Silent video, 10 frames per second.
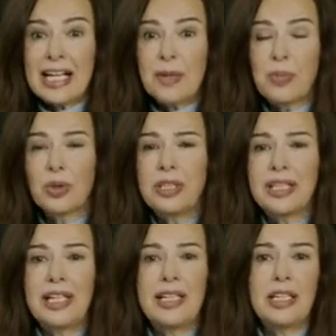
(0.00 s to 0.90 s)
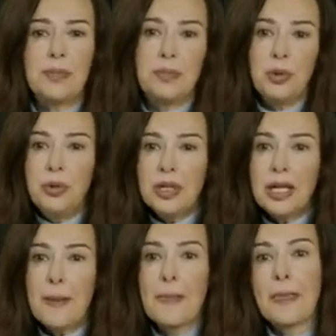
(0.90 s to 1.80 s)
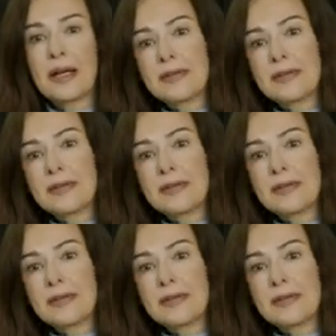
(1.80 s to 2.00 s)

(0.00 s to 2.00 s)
strategy for the